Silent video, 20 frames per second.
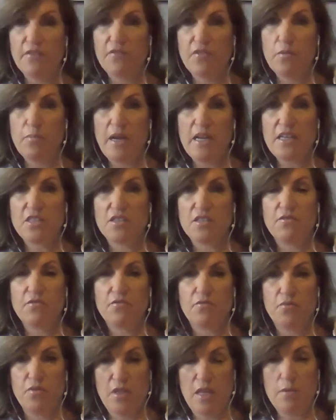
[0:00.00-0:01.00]
information
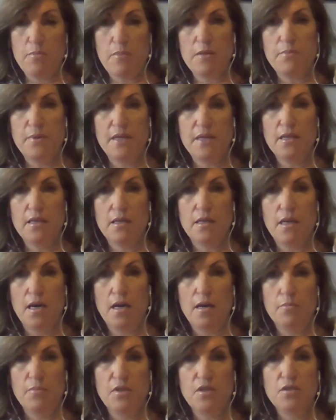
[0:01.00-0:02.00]
that might be
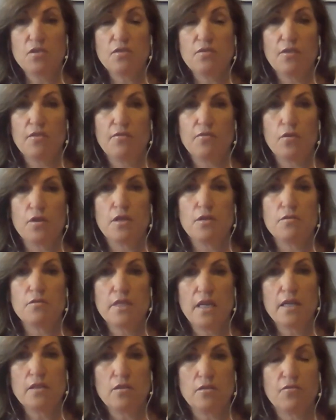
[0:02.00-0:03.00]
useful for you.
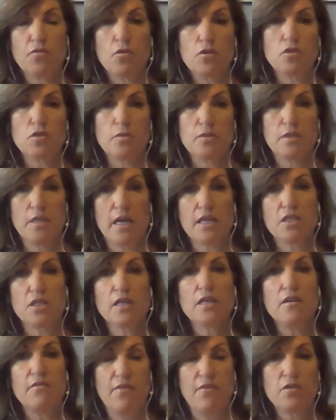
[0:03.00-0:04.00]
Taylor Force was
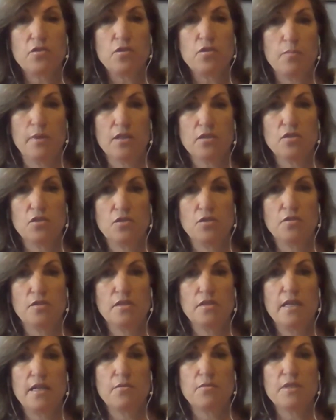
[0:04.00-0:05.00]
actually a Vanderbilt
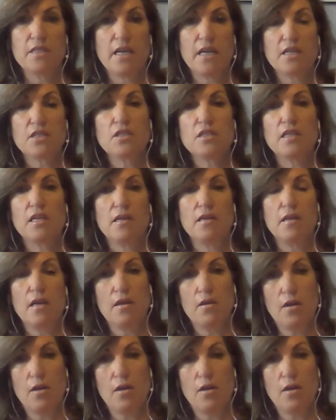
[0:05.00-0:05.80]
student, and it was actually